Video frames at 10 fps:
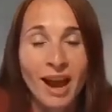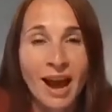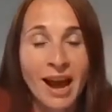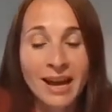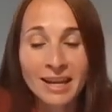
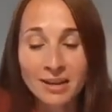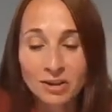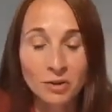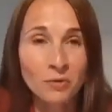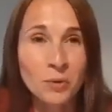I
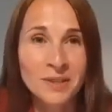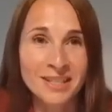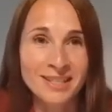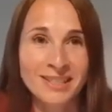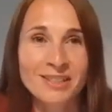look forward to
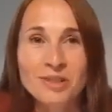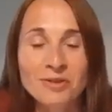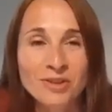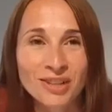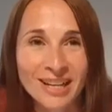seeing all of
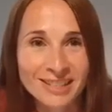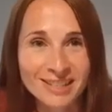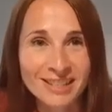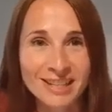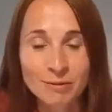your
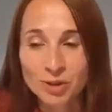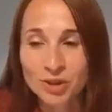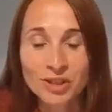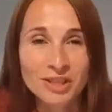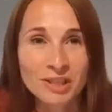ideas, and I'm sure
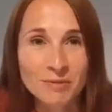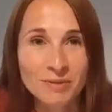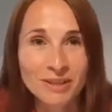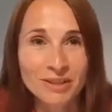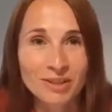it's going to
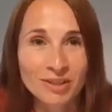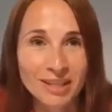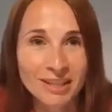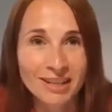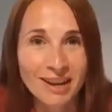be
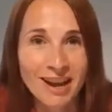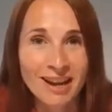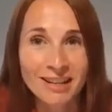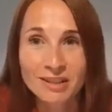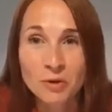great,
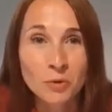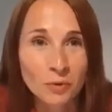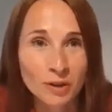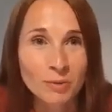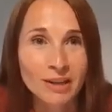and
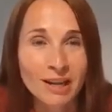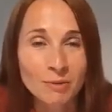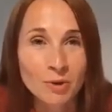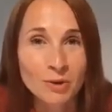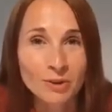hopefully we'll get them
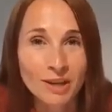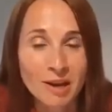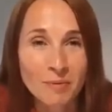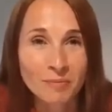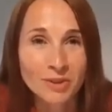all
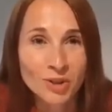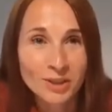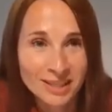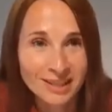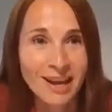
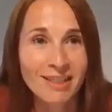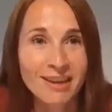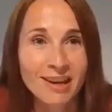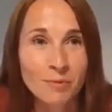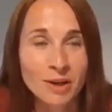joined together,
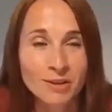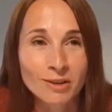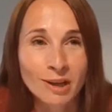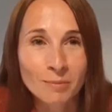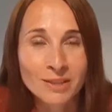and we can all
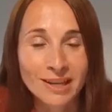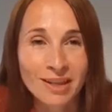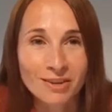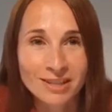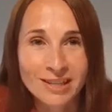come together
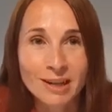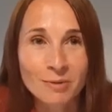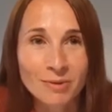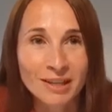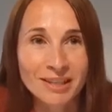and
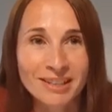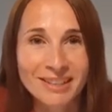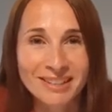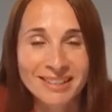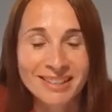celebrate
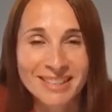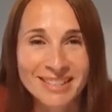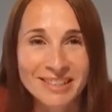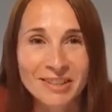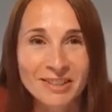and
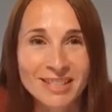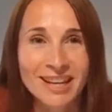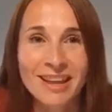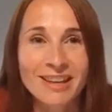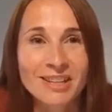see it all
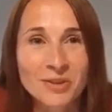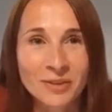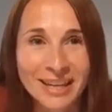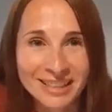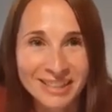together. So
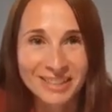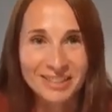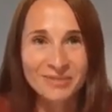thank you.